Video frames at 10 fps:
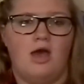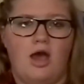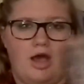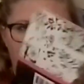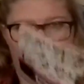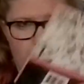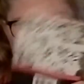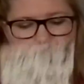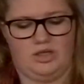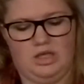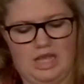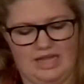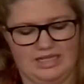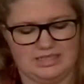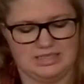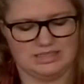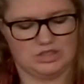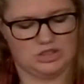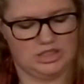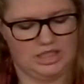a notebook. And this is
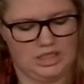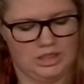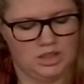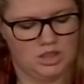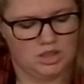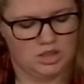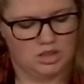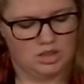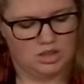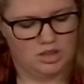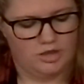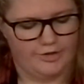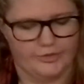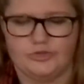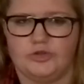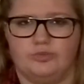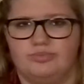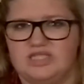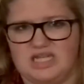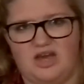literally YouTube
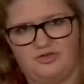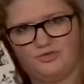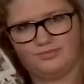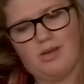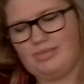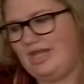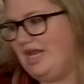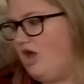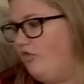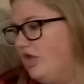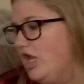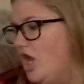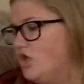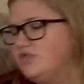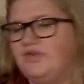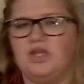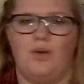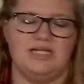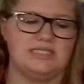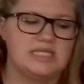stuff. Planning out videos, video
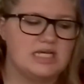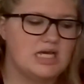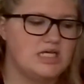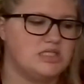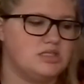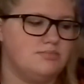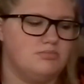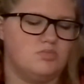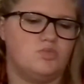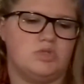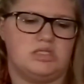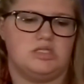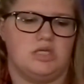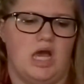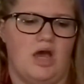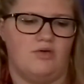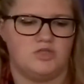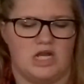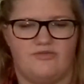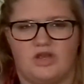ideas,
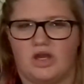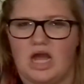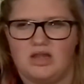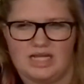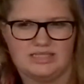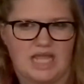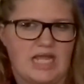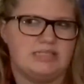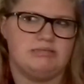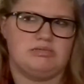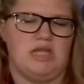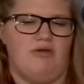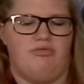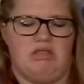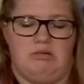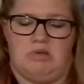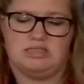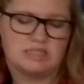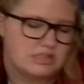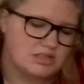trying to figure out like dates and stuff for like
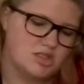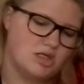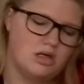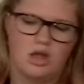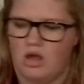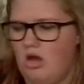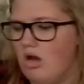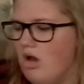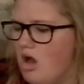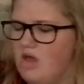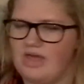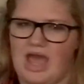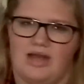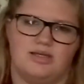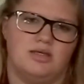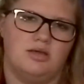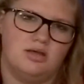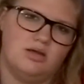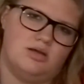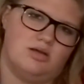my sister, all that
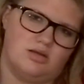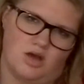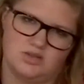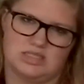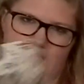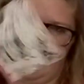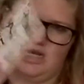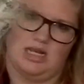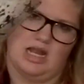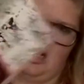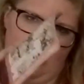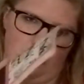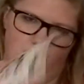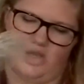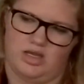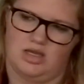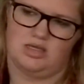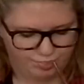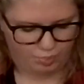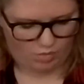goes in the handy dandy notebook.
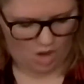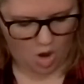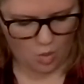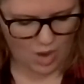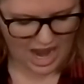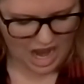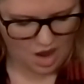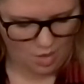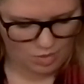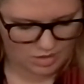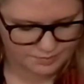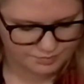Oh, wow.